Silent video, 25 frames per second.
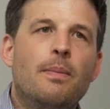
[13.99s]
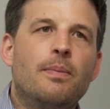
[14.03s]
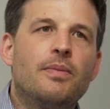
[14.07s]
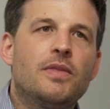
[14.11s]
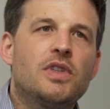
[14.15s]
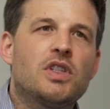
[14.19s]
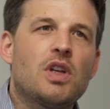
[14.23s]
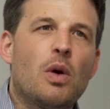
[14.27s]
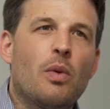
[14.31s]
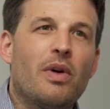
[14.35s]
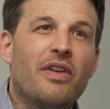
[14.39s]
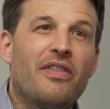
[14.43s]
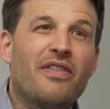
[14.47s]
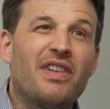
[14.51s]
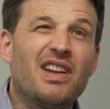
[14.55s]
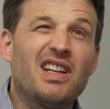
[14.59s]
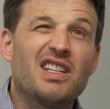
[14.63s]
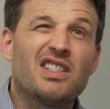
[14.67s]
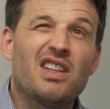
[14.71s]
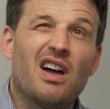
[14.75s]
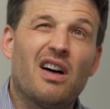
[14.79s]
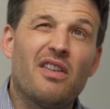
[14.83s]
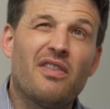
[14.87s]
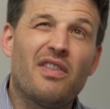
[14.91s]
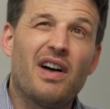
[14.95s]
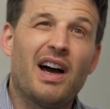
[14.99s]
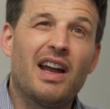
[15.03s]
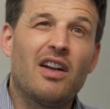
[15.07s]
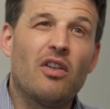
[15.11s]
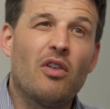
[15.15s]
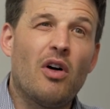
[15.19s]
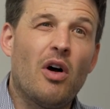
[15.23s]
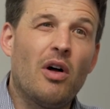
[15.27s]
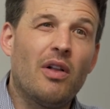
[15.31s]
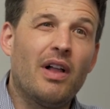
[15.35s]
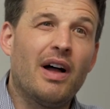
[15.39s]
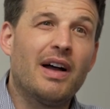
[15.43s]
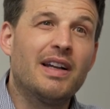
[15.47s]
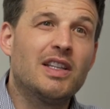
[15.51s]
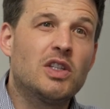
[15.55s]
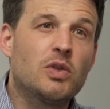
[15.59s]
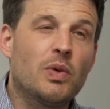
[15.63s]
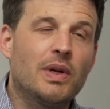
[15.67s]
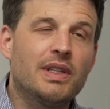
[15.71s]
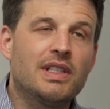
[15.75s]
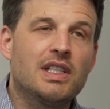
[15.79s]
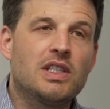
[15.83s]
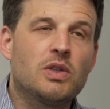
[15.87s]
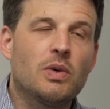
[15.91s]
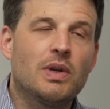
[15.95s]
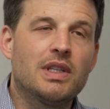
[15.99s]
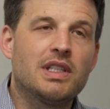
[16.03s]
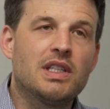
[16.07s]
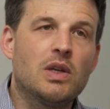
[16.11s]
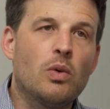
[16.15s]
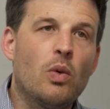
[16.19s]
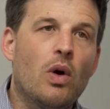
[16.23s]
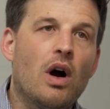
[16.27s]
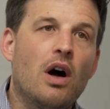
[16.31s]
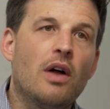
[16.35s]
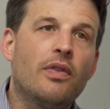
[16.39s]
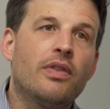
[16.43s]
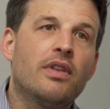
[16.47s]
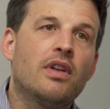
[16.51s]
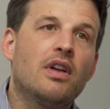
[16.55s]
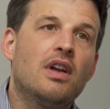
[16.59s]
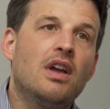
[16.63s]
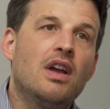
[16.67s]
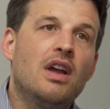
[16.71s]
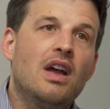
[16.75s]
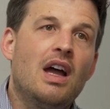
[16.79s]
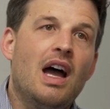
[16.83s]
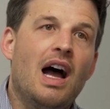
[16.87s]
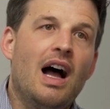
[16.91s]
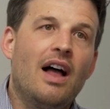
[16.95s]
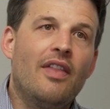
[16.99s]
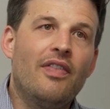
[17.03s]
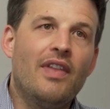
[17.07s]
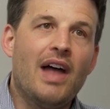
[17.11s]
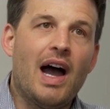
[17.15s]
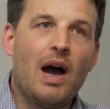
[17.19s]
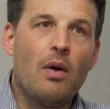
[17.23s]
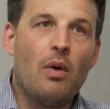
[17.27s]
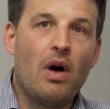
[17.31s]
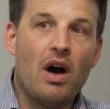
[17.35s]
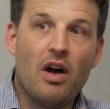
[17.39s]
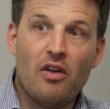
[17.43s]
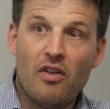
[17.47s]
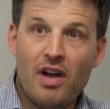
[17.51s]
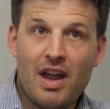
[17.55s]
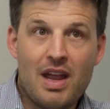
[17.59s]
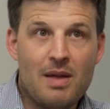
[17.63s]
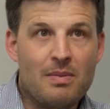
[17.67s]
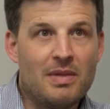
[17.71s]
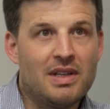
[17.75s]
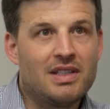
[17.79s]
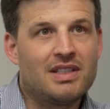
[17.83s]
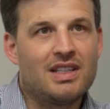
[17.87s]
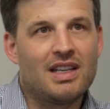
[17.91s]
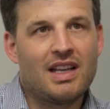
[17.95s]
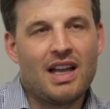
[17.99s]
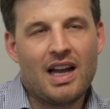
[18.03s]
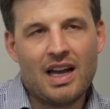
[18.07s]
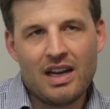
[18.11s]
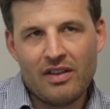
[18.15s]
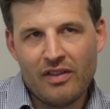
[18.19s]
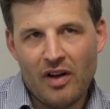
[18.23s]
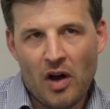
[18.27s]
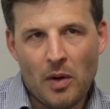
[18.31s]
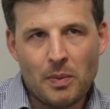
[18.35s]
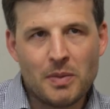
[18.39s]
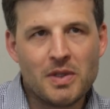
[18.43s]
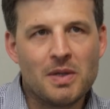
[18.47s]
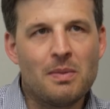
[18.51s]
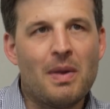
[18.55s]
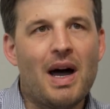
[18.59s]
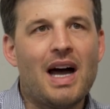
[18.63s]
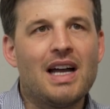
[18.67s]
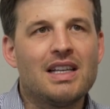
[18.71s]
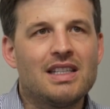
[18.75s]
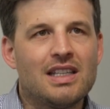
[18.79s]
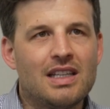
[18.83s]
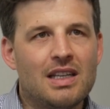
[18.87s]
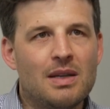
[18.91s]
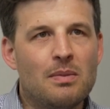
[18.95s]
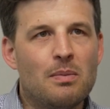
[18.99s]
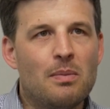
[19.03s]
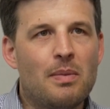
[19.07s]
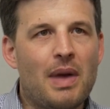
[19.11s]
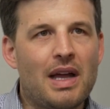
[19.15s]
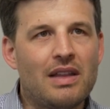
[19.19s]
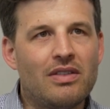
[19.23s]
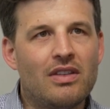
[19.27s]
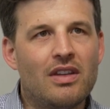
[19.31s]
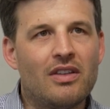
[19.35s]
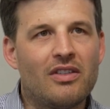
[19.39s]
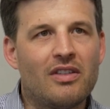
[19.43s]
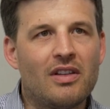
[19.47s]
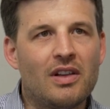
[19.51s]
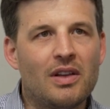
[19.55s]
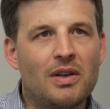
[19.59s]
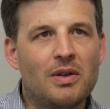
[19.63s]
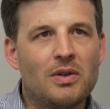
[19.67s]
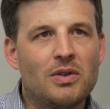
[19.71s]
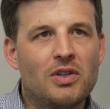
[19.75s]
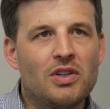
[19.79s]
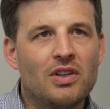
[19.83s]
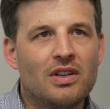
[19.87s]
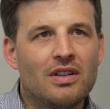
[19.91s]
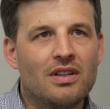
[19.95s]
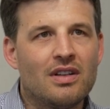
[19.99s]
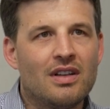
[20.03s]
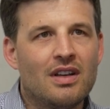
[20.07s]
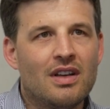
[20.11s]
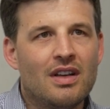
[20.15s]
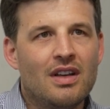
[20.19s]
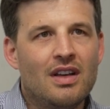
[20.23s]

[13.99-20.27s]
So we finished our final rollout in 2021, and now our aim is to kind of optimize and embed the solution.